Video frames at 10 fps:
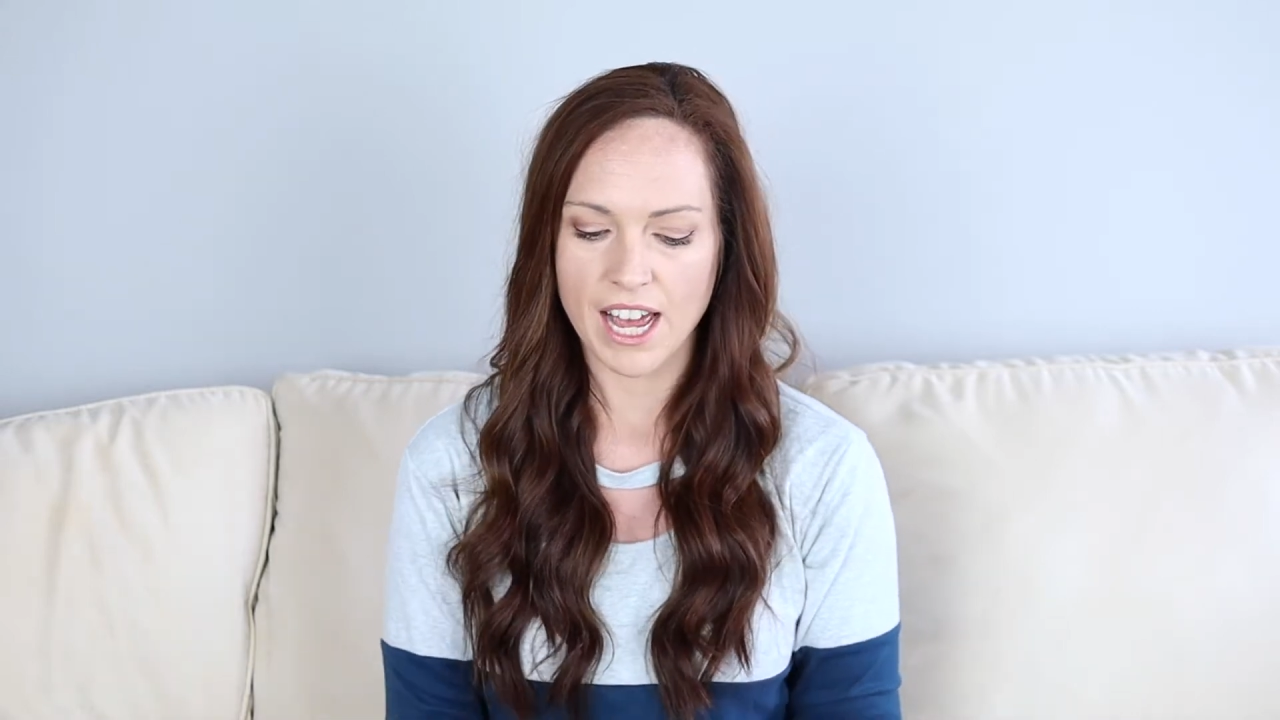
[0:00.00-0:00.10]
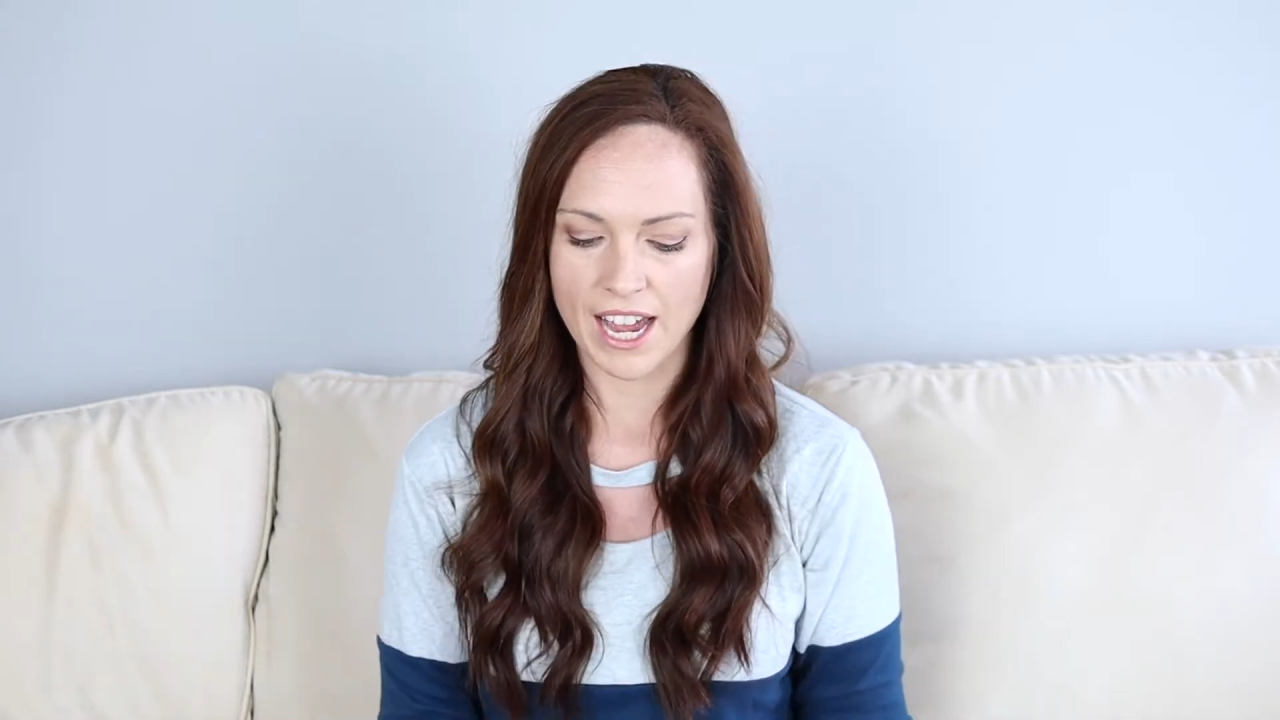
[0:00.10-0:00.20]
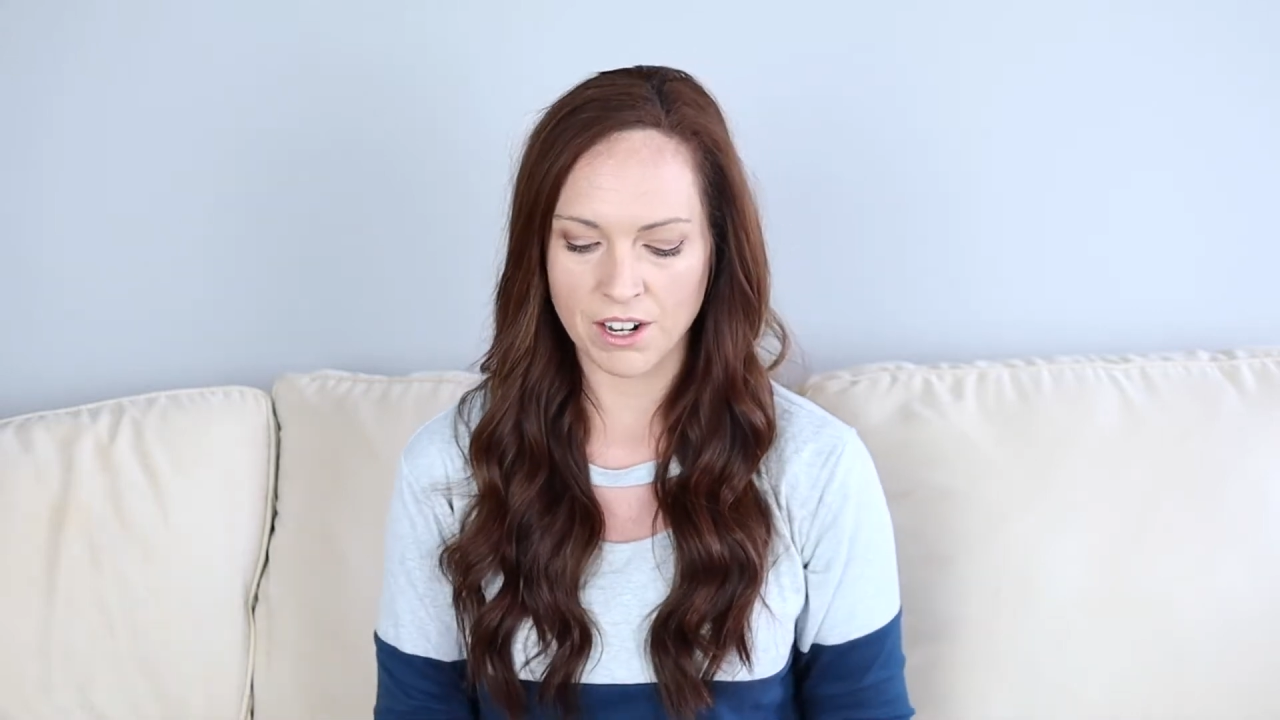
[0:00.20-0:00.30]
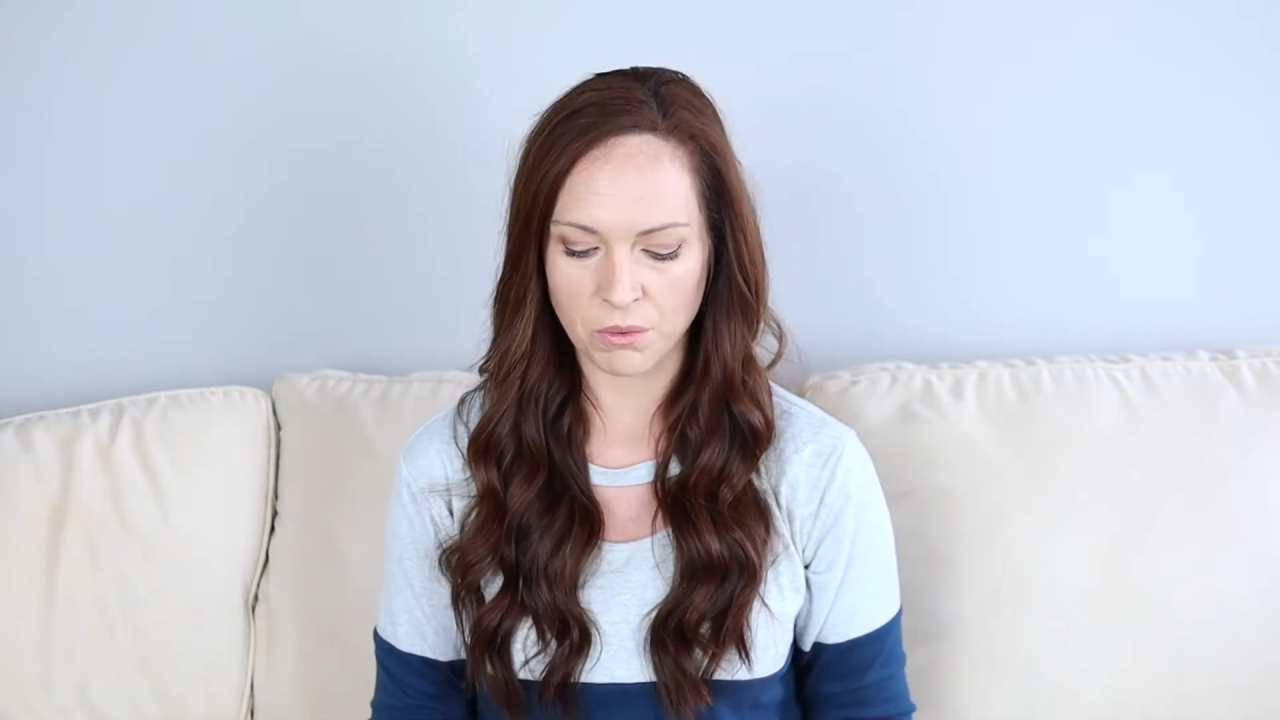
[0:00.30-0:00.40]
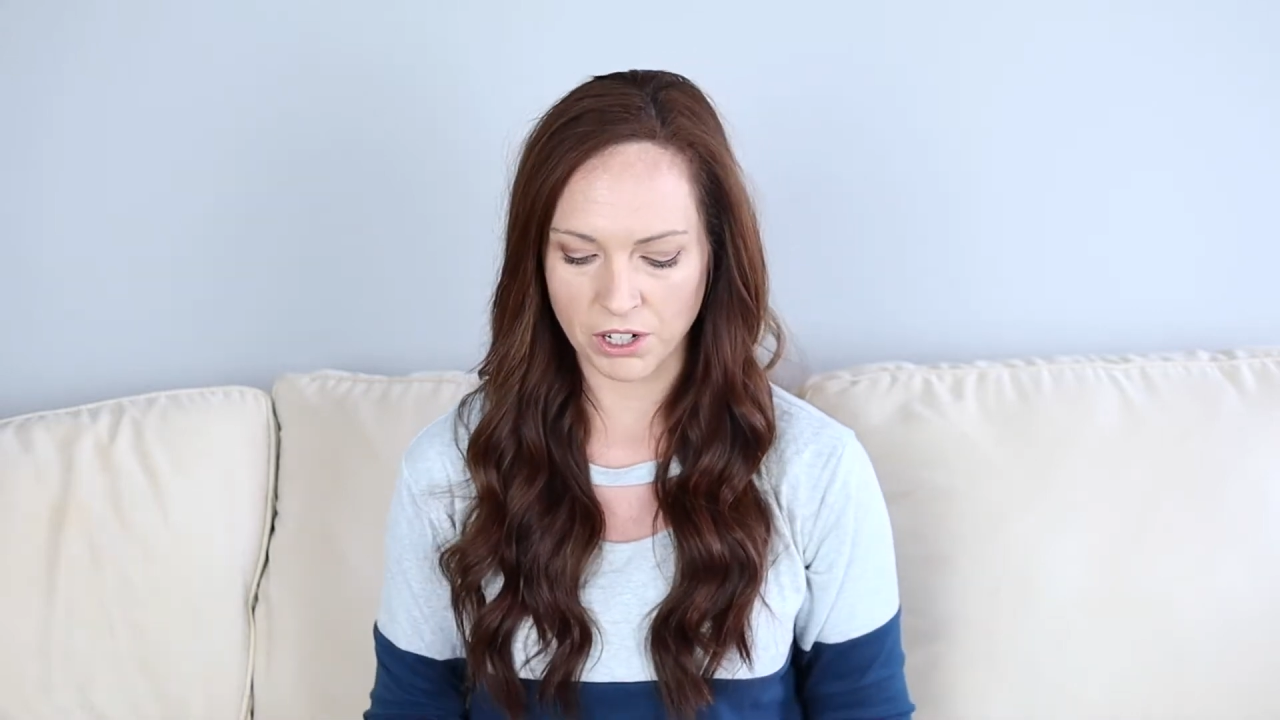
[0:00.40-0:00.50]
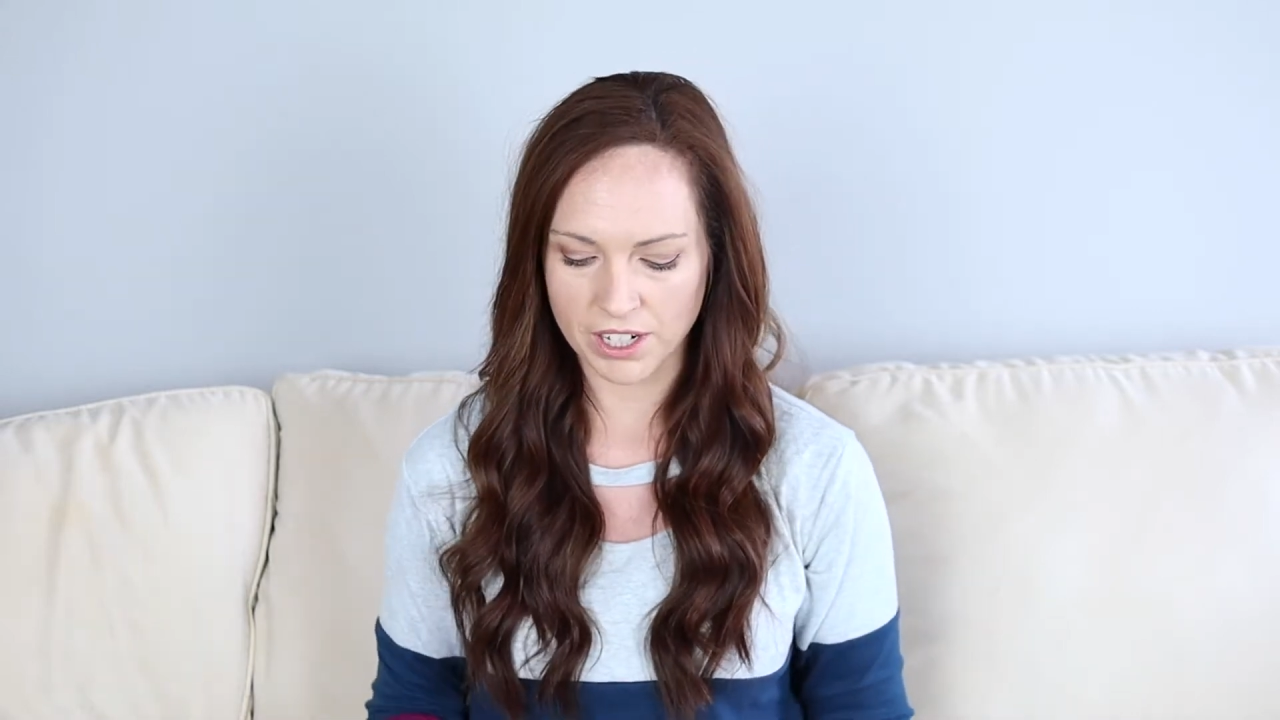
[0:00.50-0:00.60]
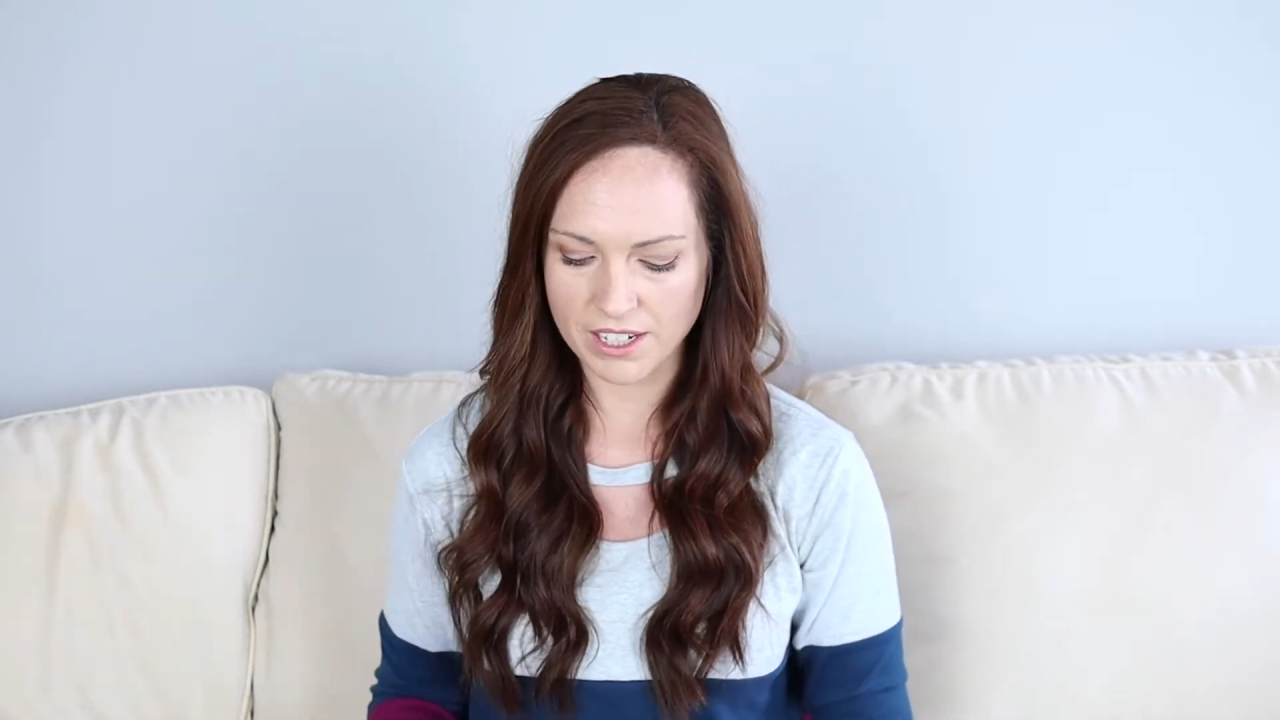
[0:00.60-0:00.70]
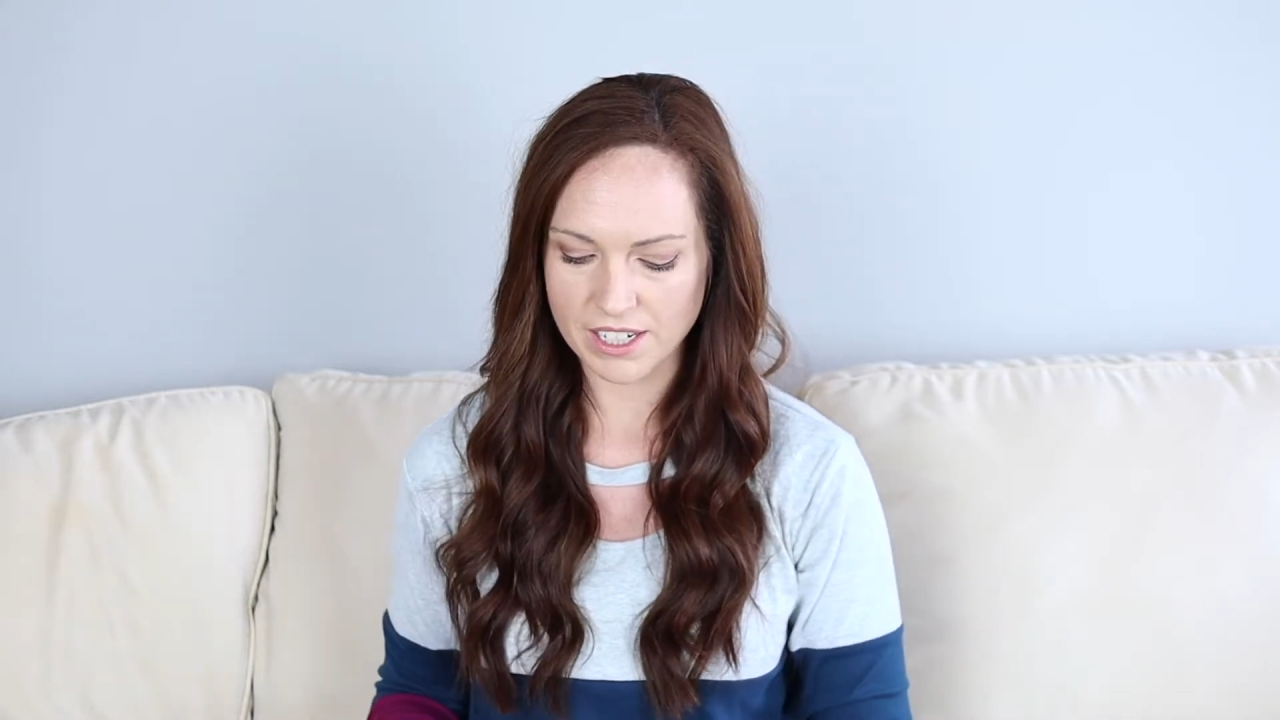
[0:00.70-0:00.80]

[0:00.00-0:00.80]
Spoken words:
and working